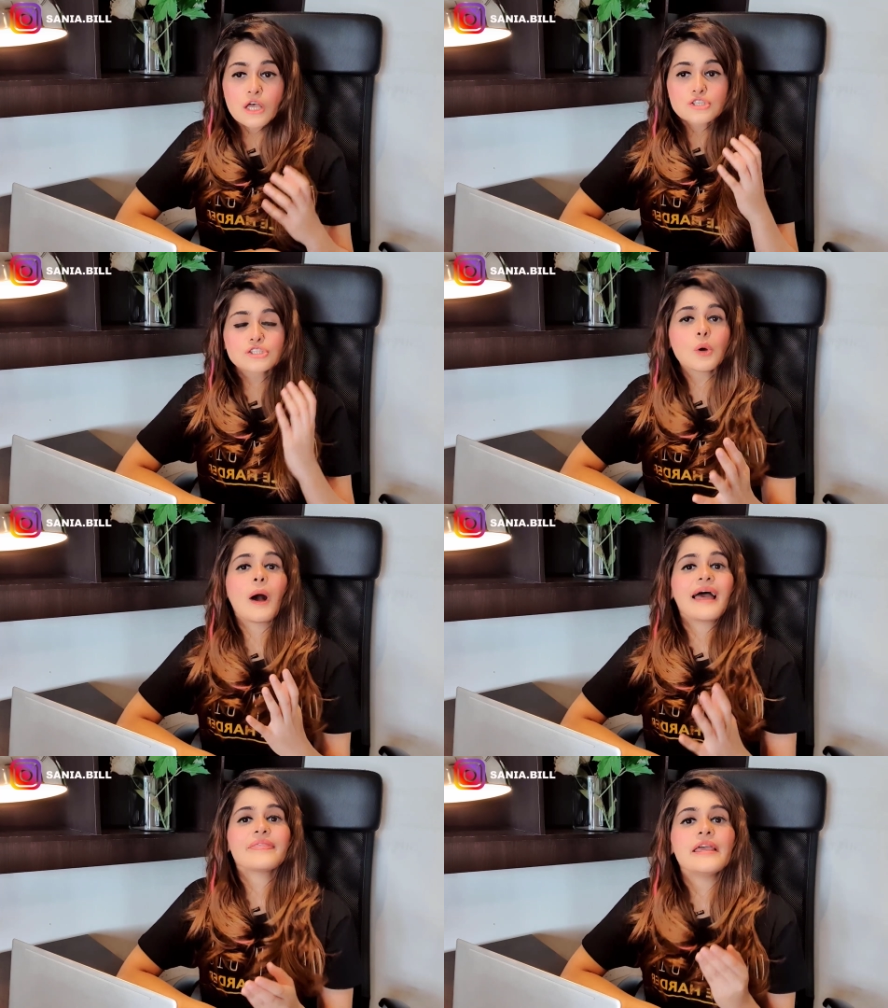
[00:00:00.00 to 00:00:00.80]

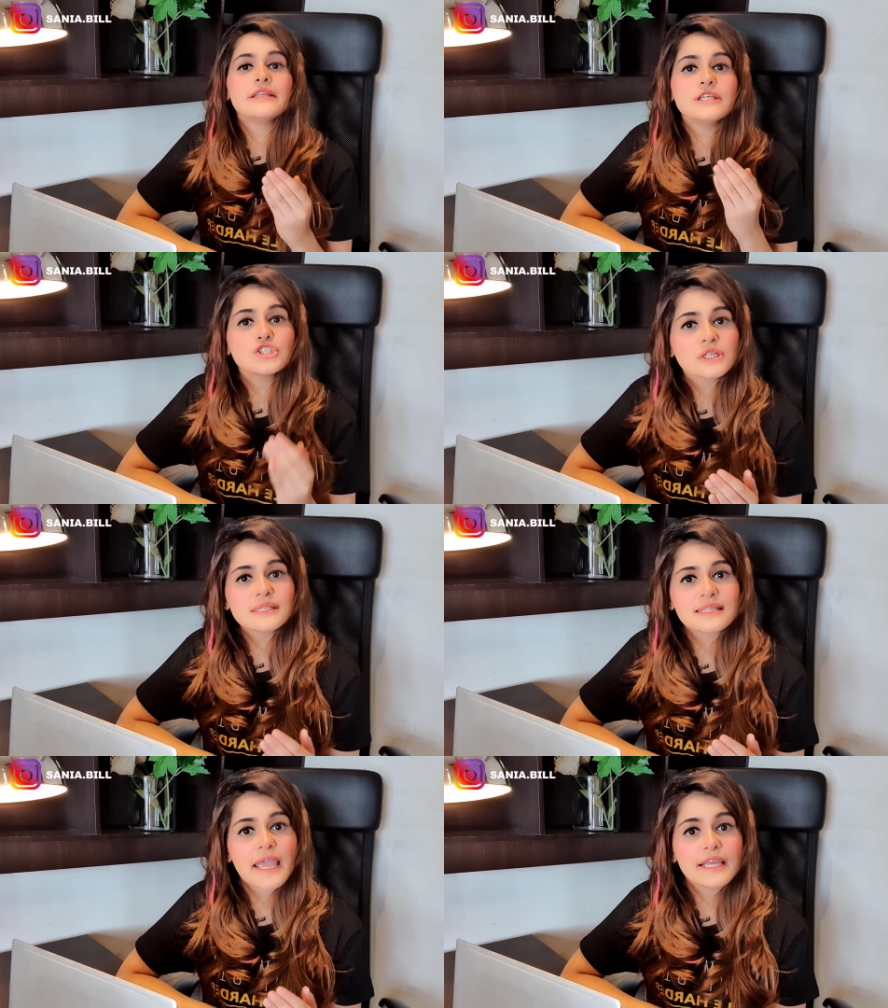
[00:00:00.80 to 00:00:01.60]
So at the initial
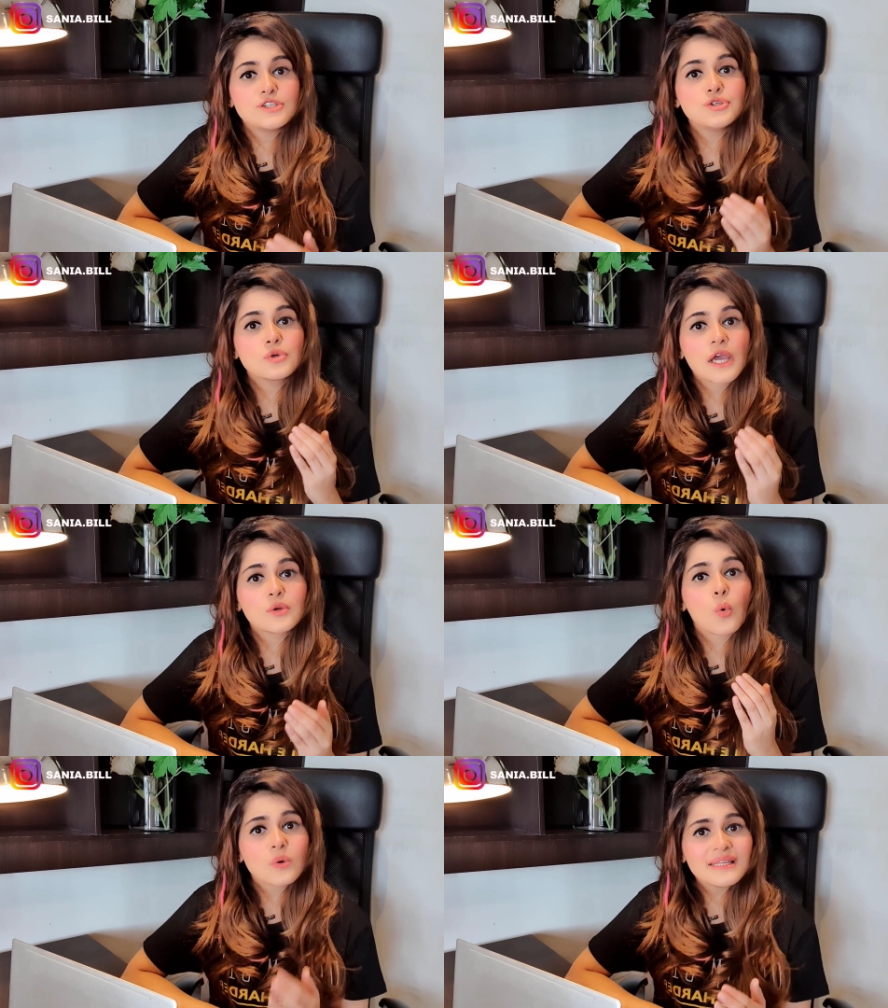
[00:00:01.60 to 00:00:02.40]
stage, you
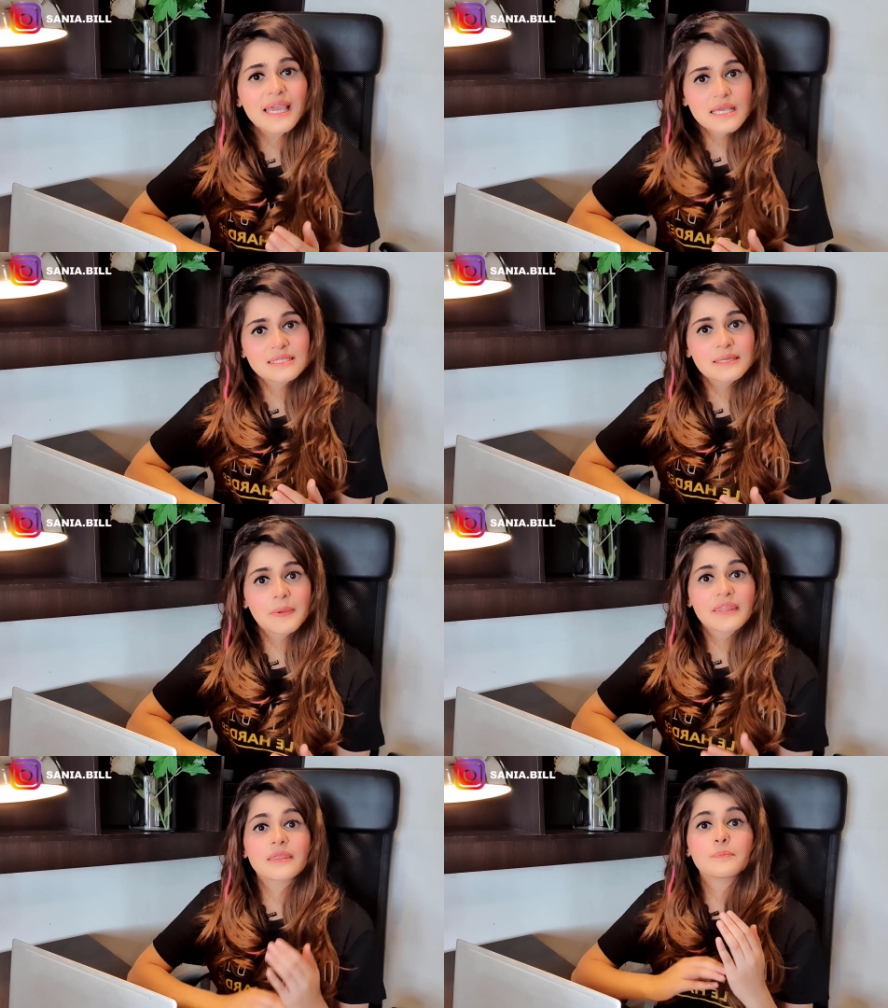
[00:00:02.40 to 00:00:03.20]
can only
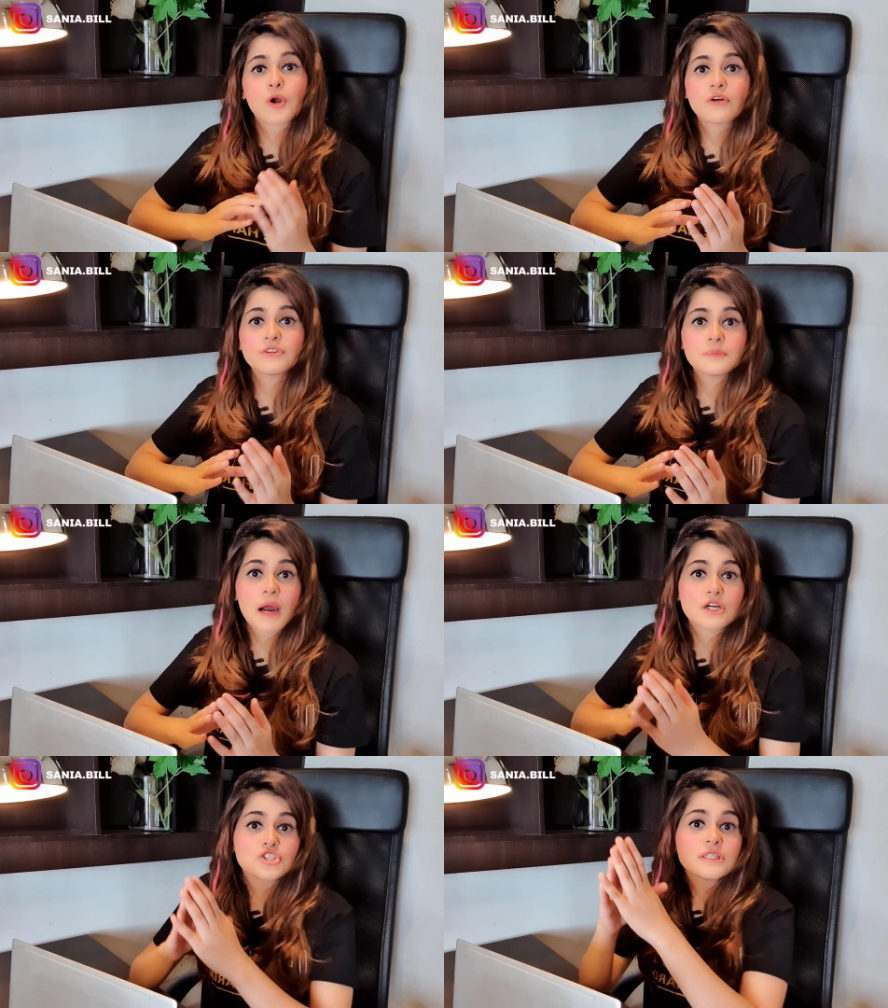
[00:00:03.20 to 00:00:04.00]
estimate the profit
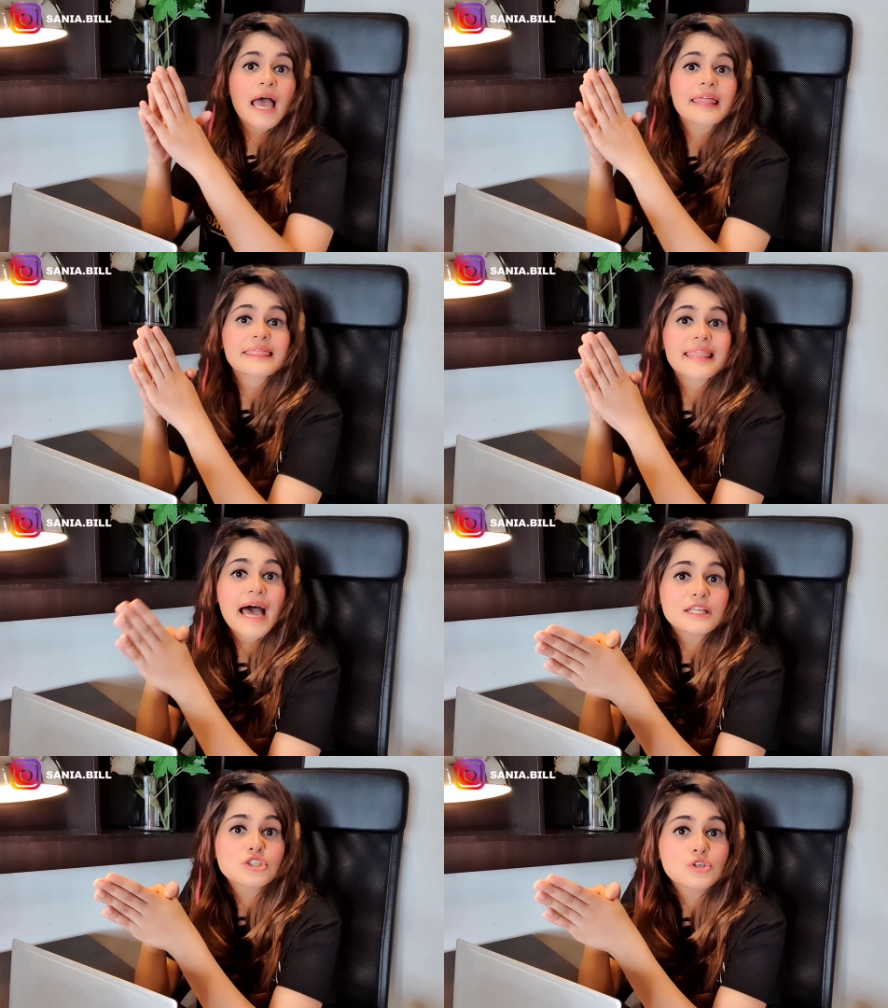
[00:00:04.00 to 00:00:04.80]
margin, and
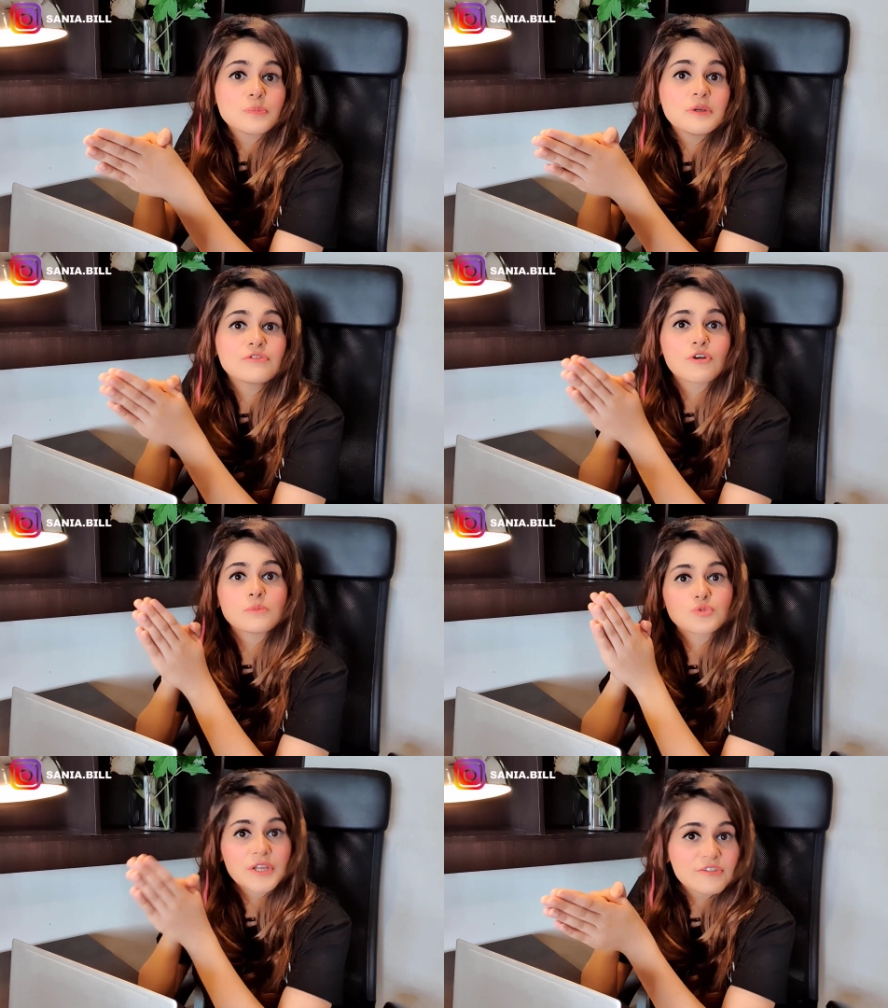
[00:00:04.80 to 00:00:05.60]
that should be
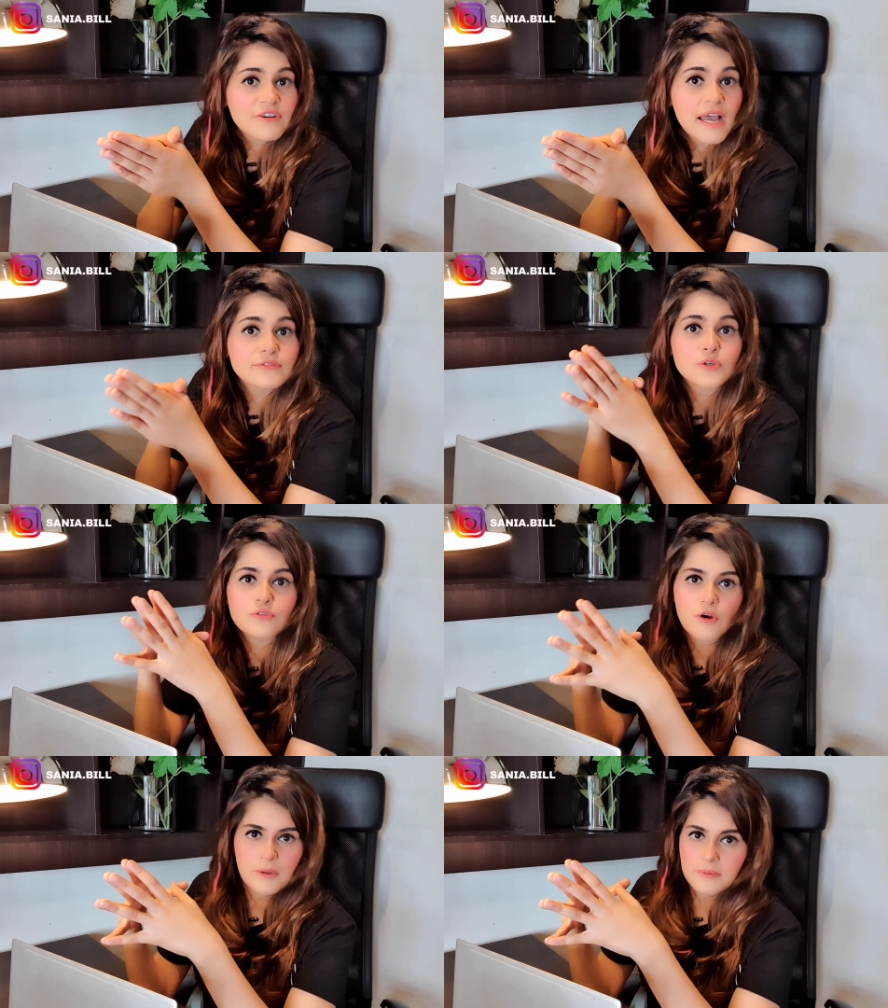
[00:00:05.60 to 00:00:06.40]
from 25 to
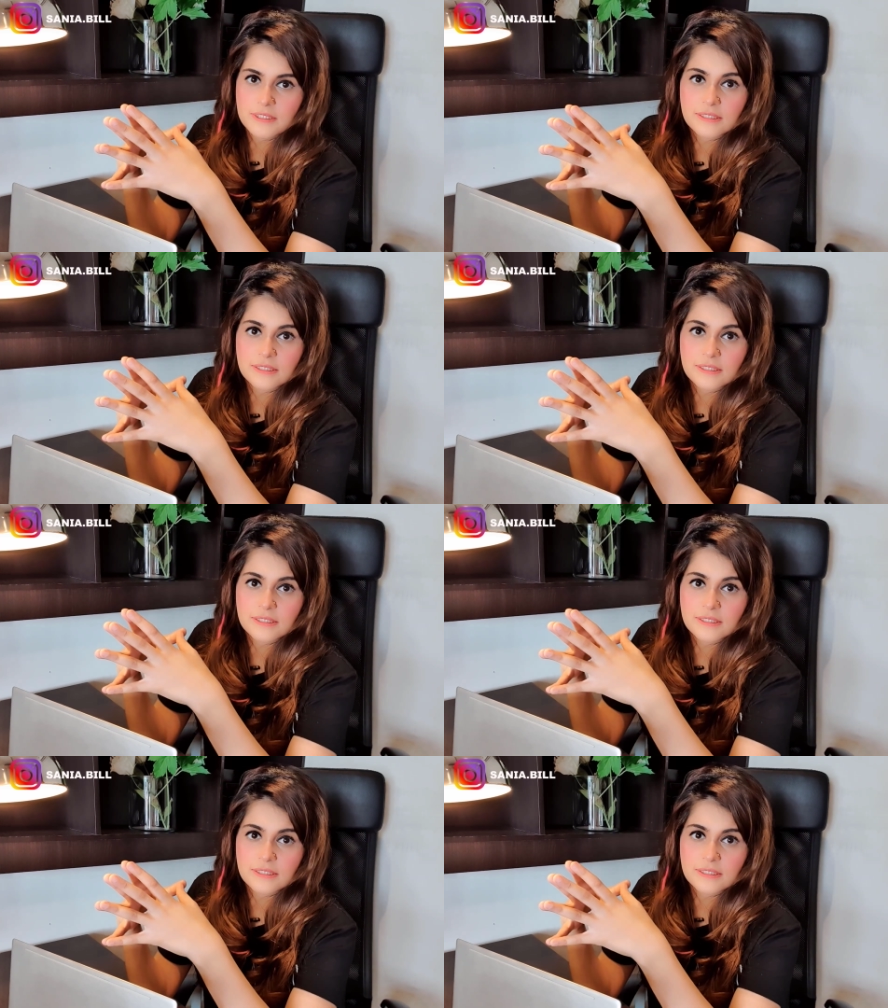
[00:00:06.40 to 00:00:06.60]
40%.